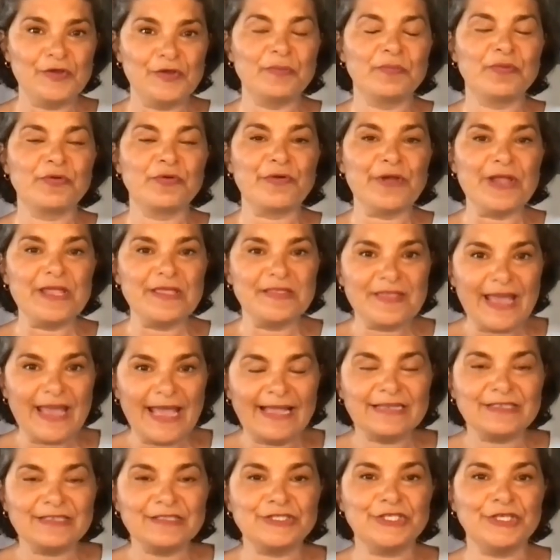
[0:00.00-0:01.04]
And you bring
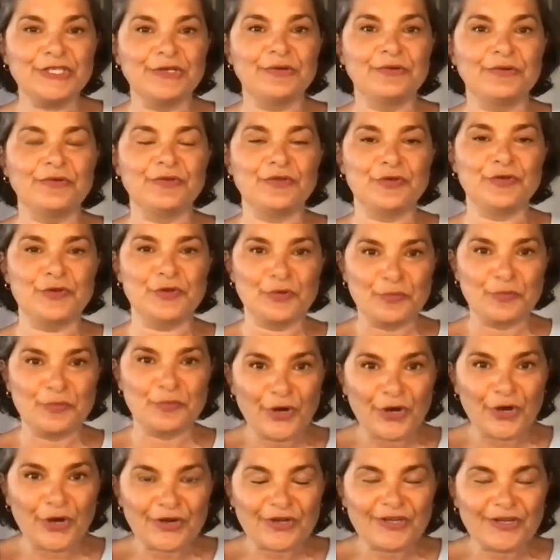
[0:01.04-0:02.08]
that to
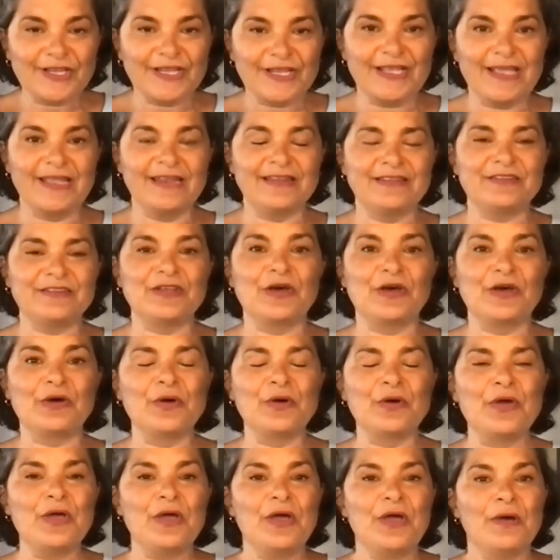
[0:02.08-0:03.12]
your work. And
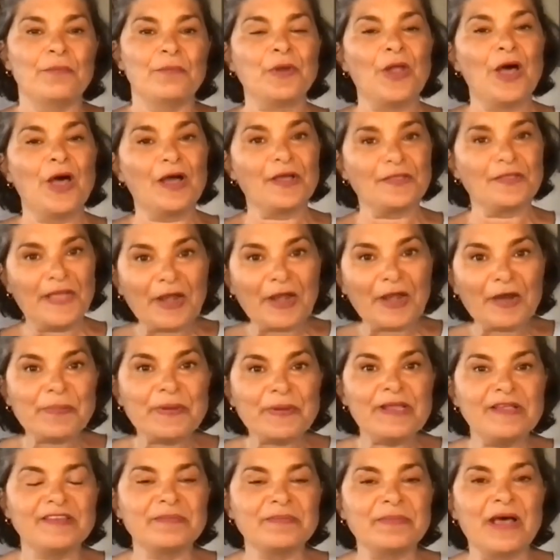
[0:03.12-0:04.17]
so block
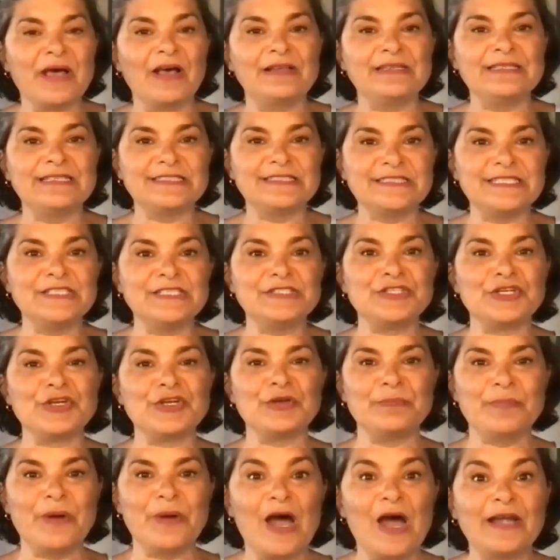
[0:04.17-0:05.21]
therapy is about listening
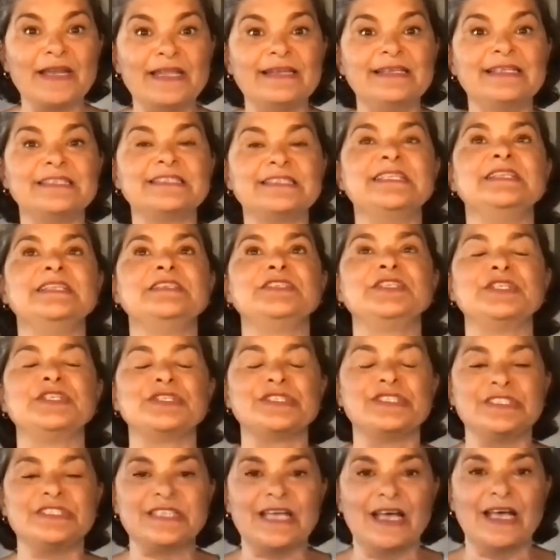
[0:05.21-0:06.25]
to your body, listening
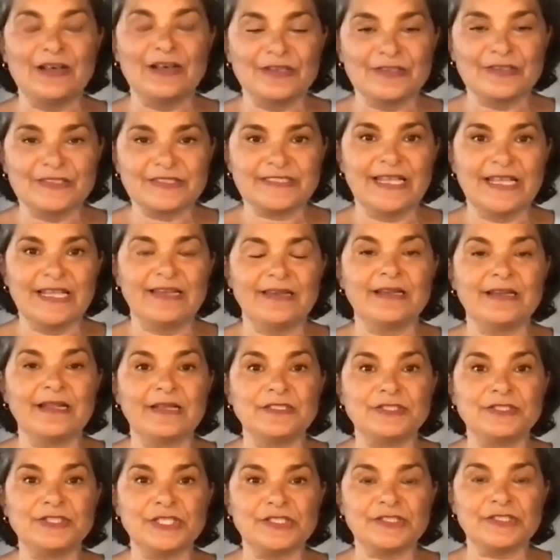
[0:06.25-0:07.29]
to your cells,
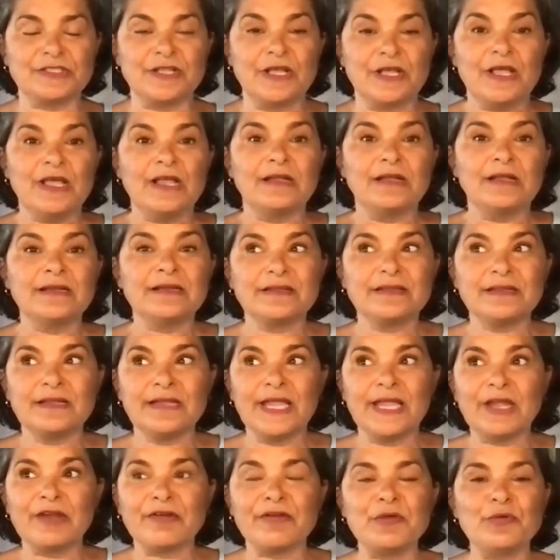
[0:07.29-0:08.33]
and just
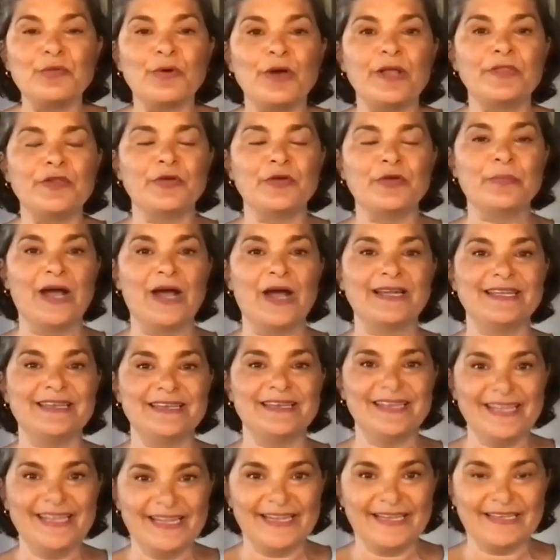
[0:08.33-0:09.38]
hearing what your
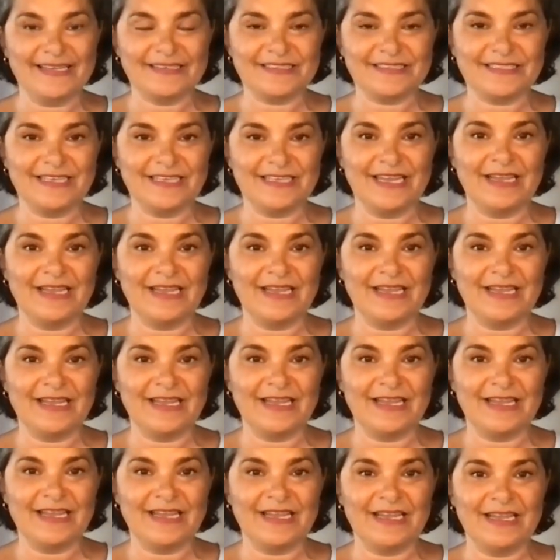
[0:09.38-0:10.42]
body needs
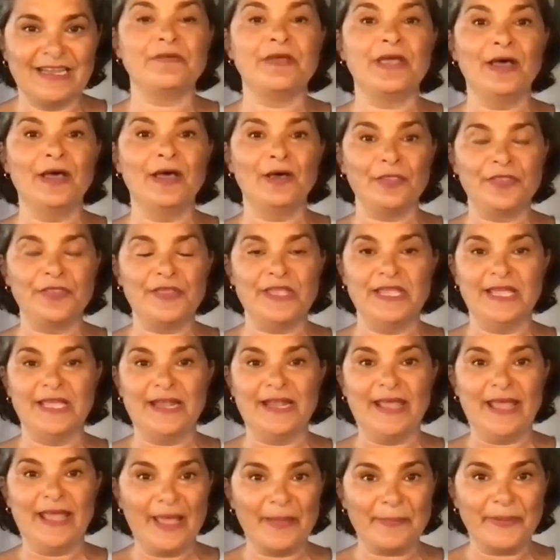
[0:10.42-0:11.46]
in order to be
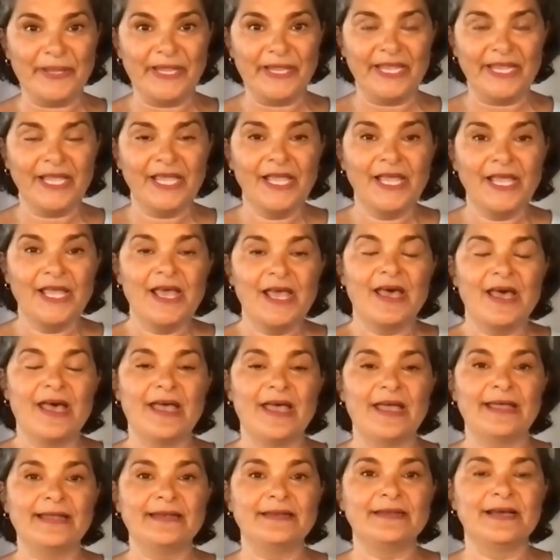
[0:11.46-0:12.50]
healthy and happy.
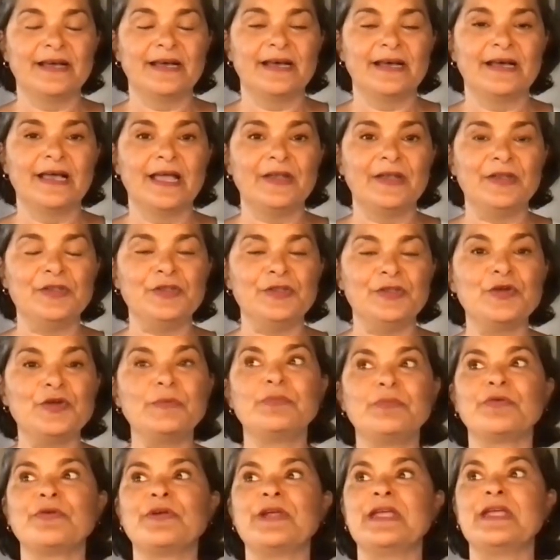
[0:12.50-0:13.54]

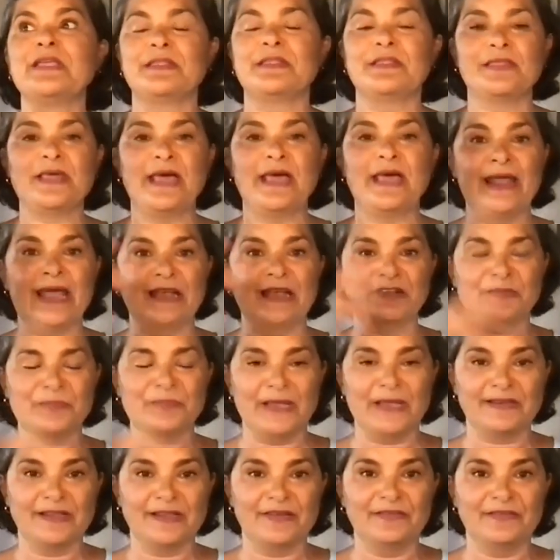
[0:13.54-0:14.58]
And you bring that
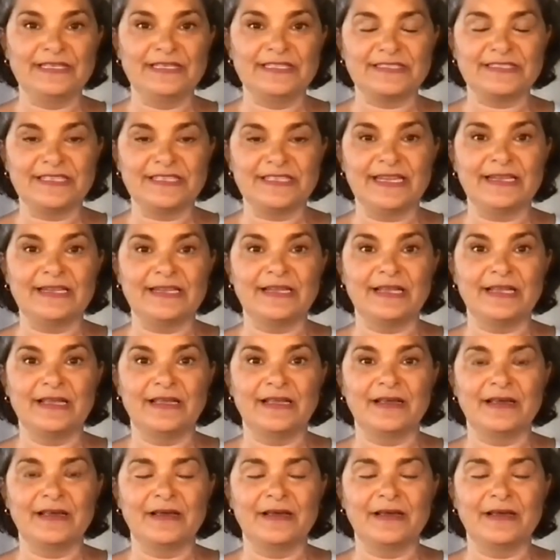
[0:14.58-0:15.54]
aspect of listening